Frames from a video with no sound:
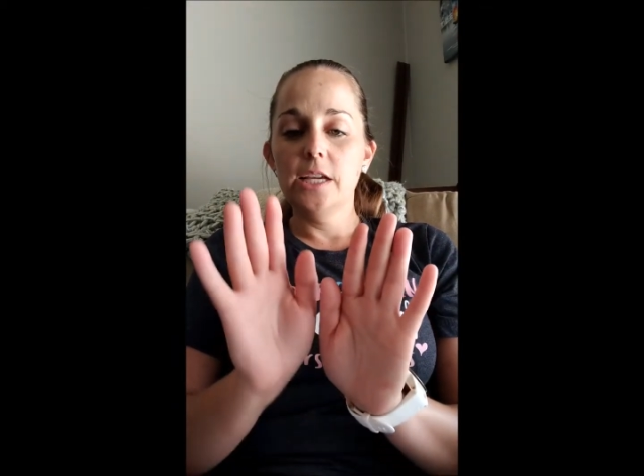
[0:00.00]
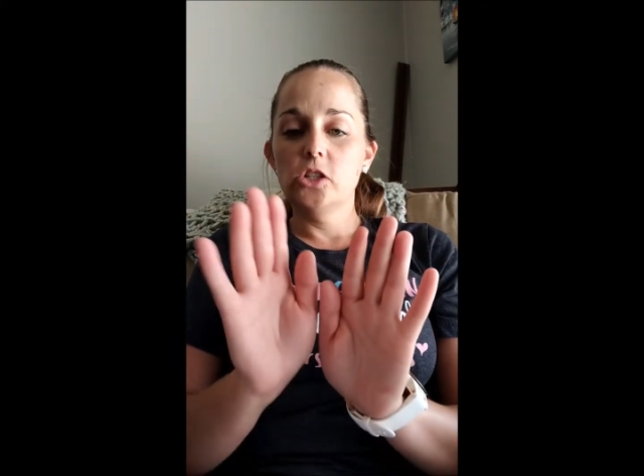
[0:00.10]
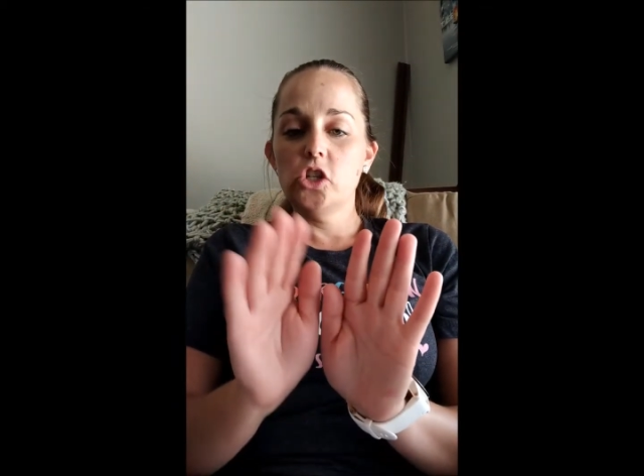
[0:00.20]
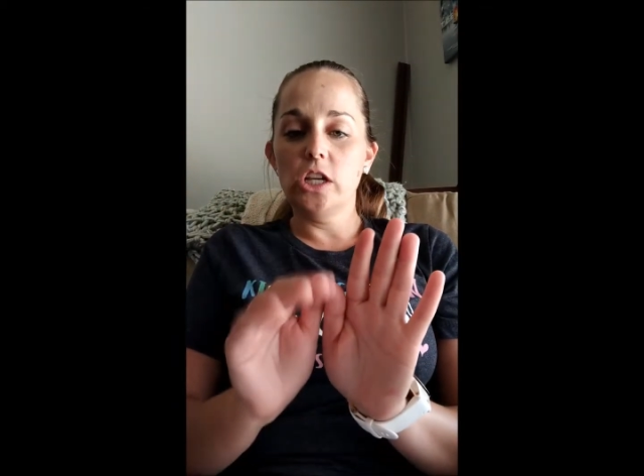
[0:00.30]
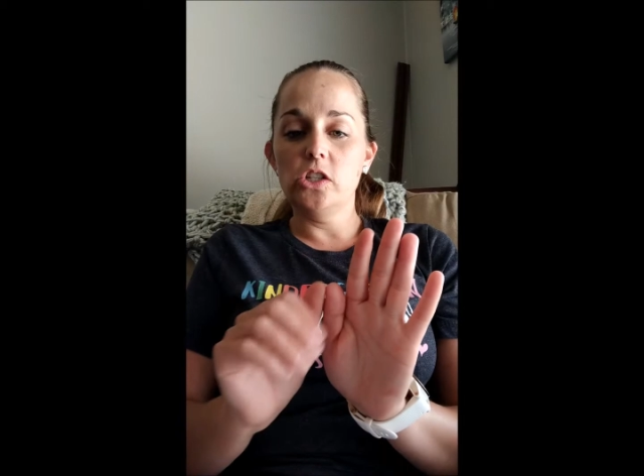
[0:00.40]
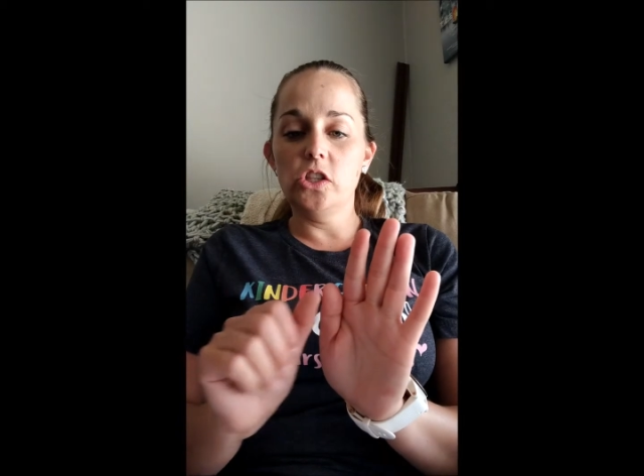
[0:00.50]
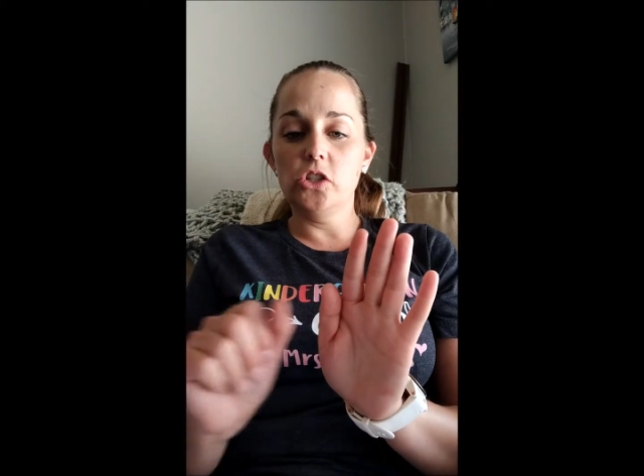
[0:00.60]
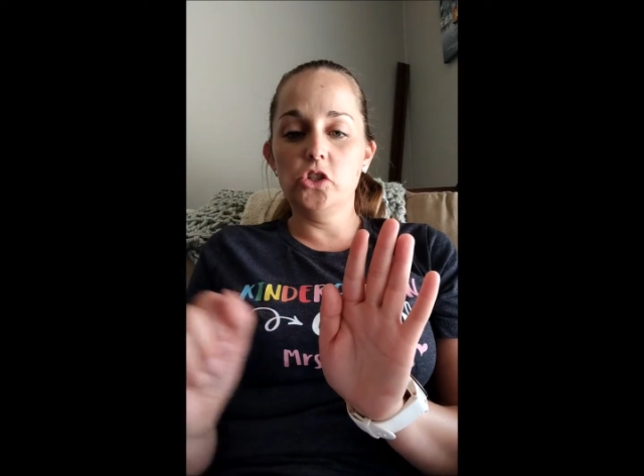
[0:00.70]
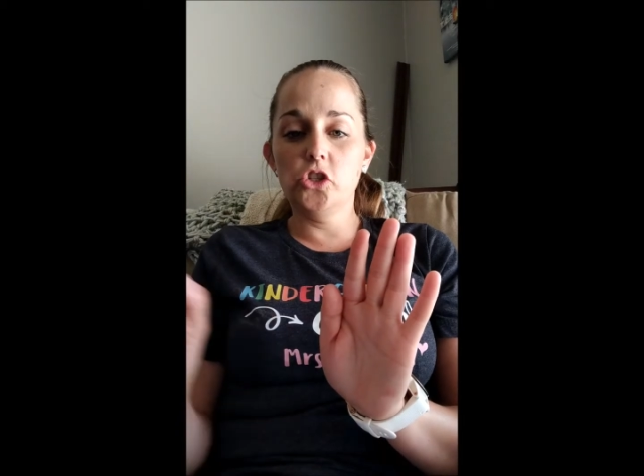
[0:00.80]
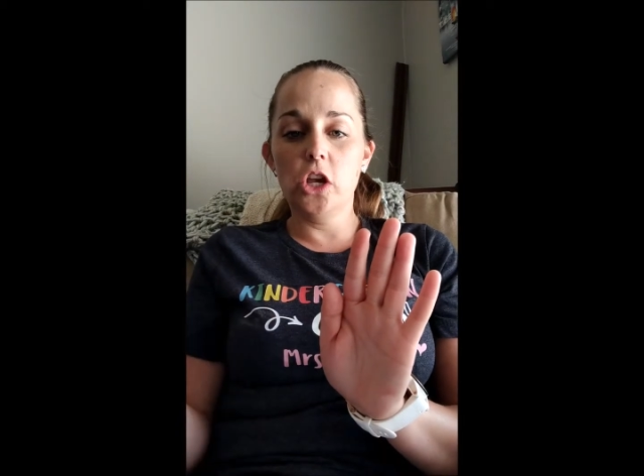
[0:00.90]
Change the
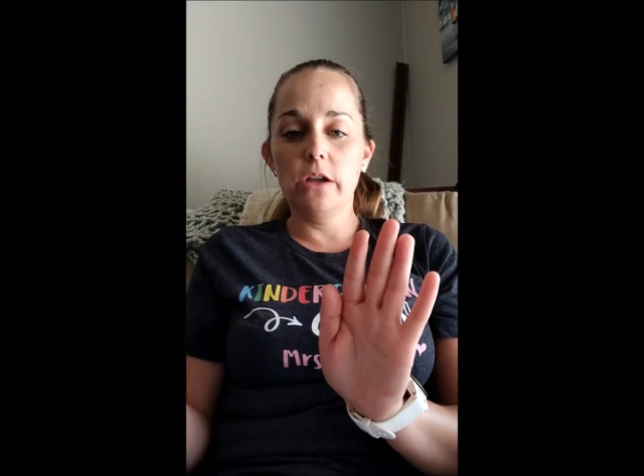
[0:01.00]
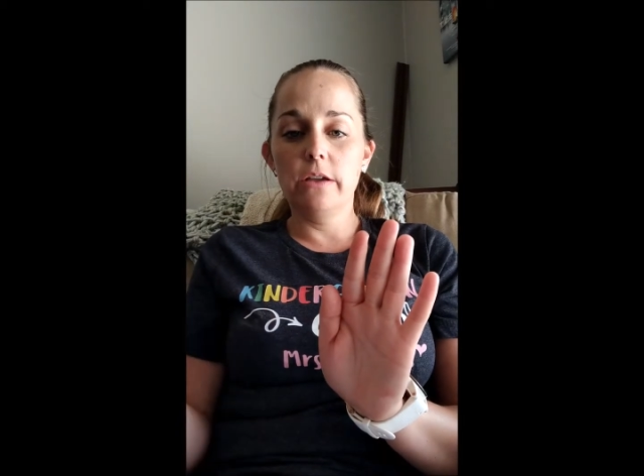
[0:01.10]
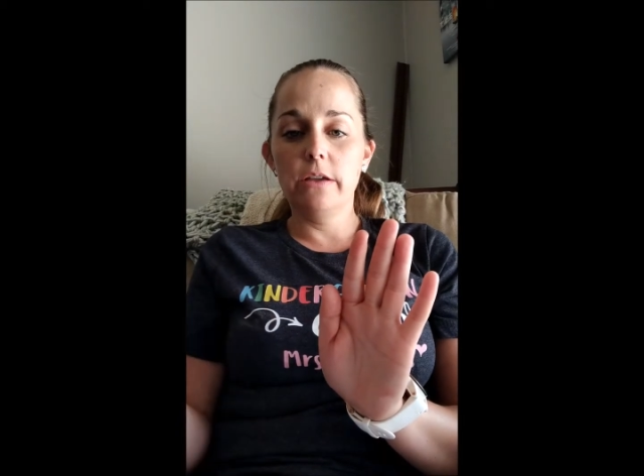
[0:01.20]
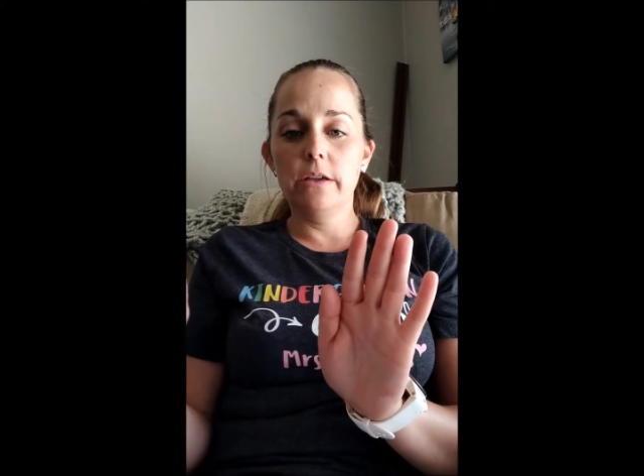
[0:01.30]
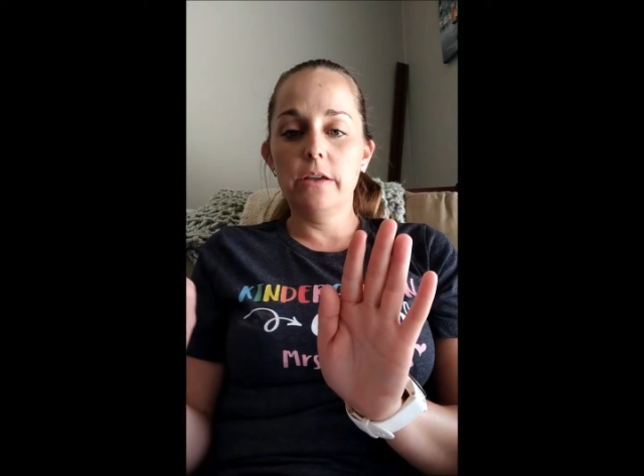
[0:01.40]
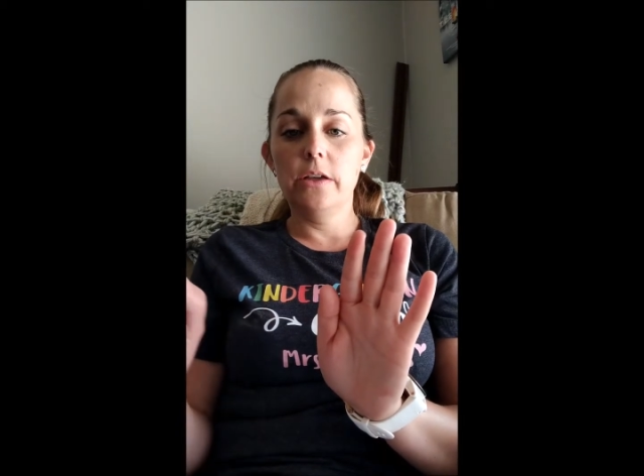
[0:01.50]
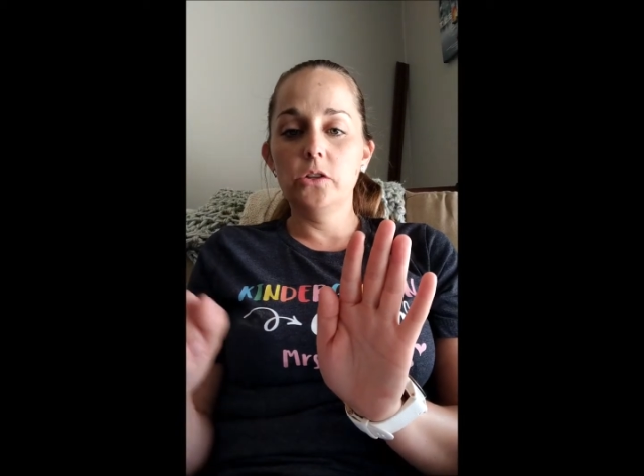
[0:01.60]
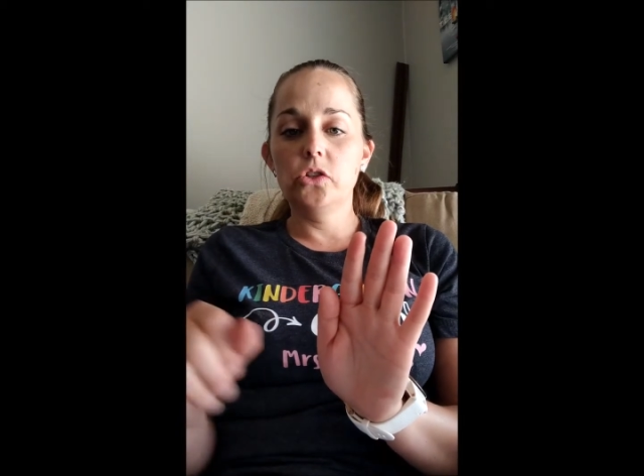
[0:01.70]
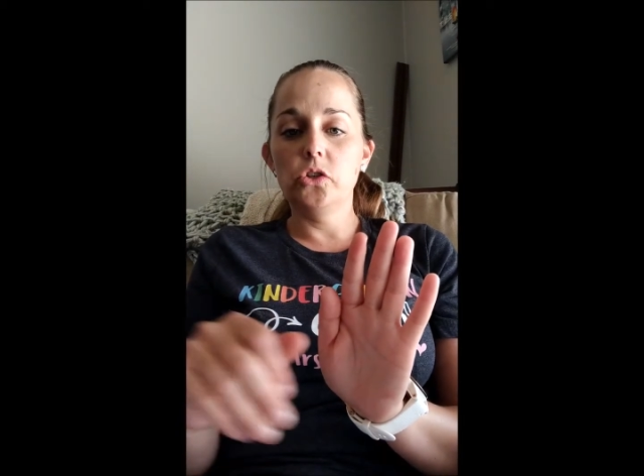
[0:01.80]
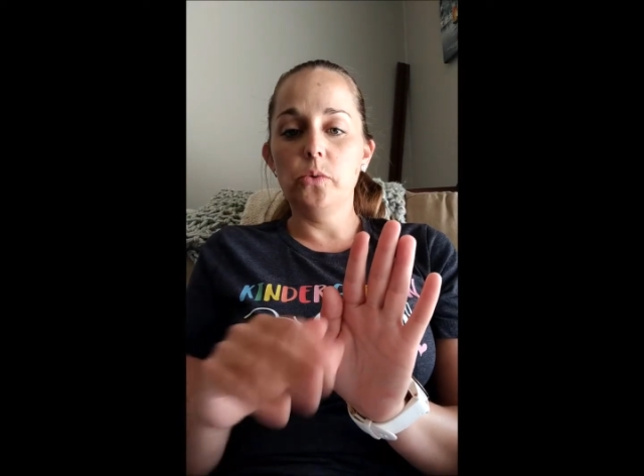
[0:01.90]
ch
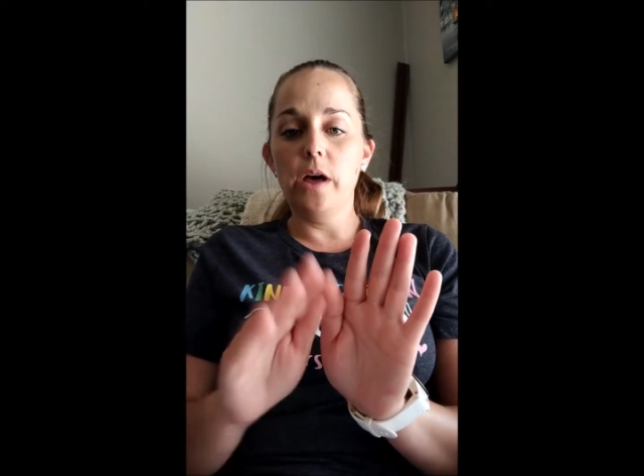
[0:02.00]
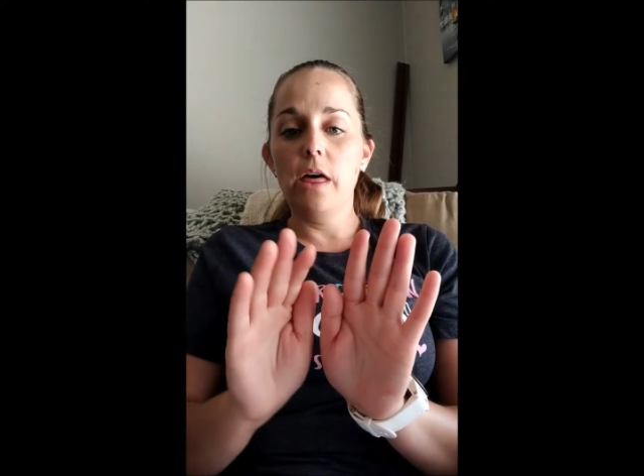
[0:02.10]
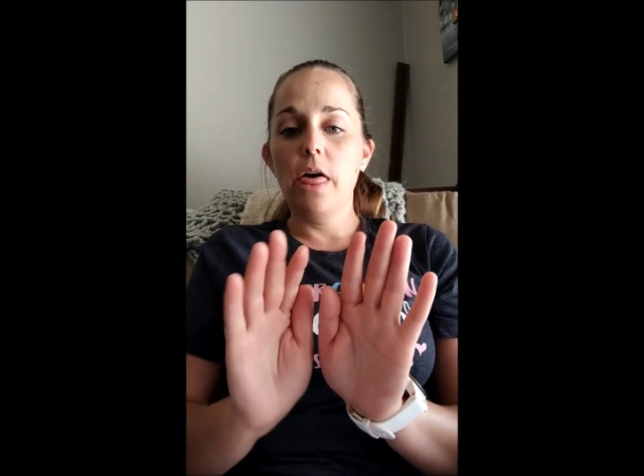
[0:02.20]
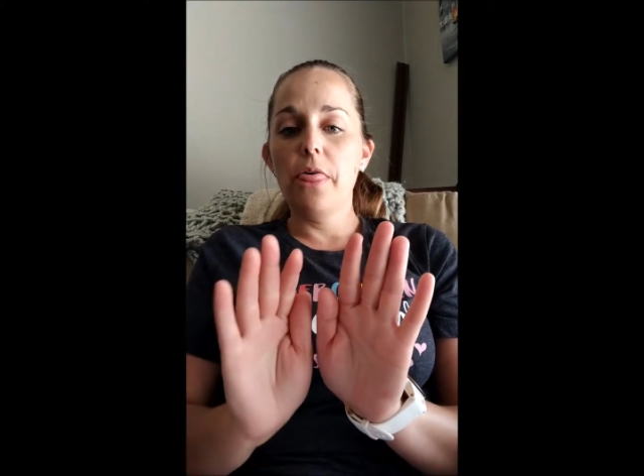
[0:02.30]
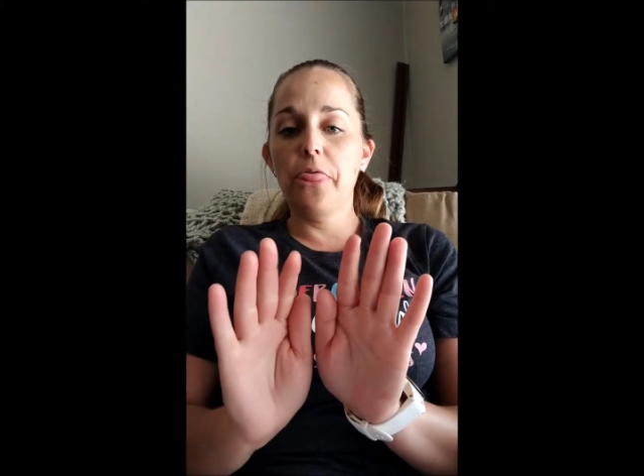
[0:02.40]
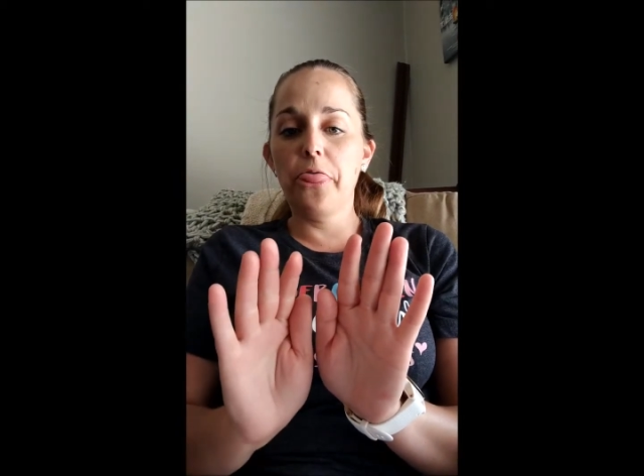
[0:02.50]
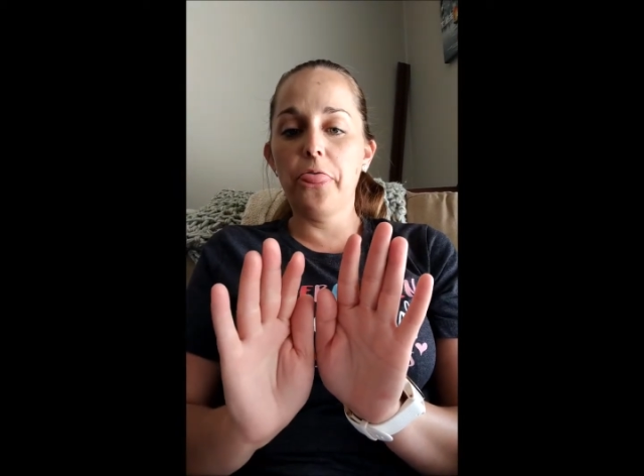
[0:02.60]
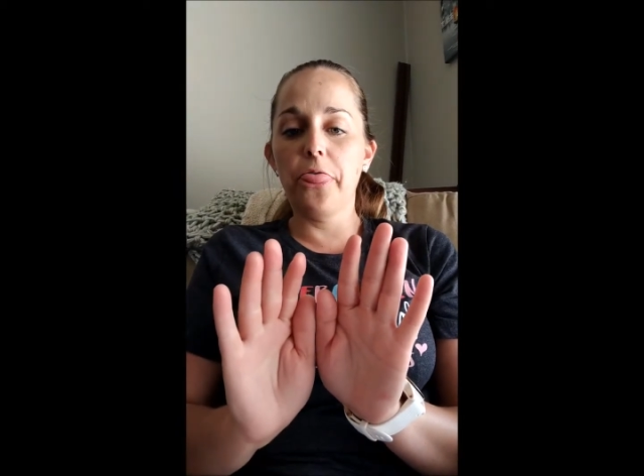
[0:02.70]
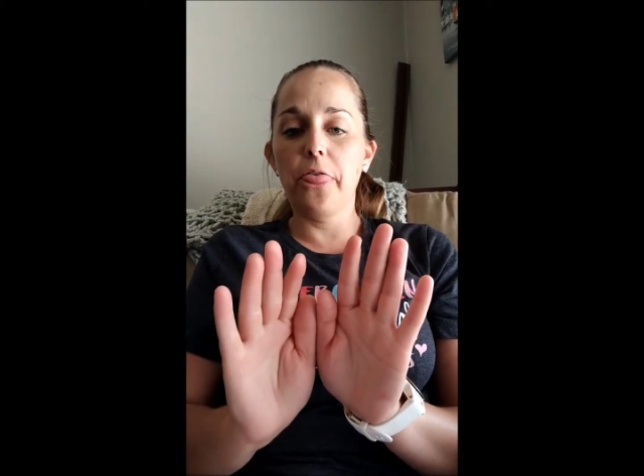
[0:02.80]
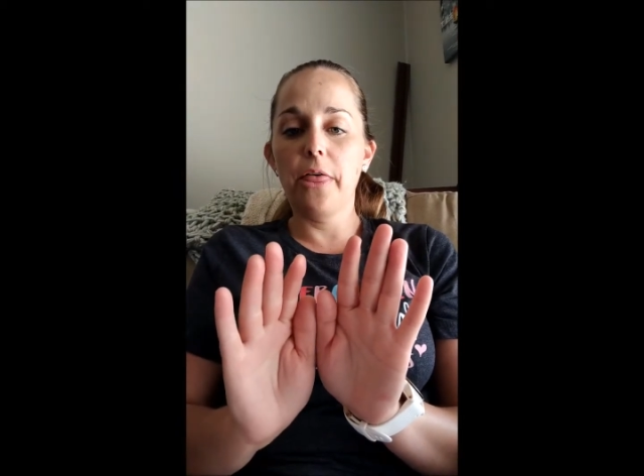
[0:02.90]
to a th.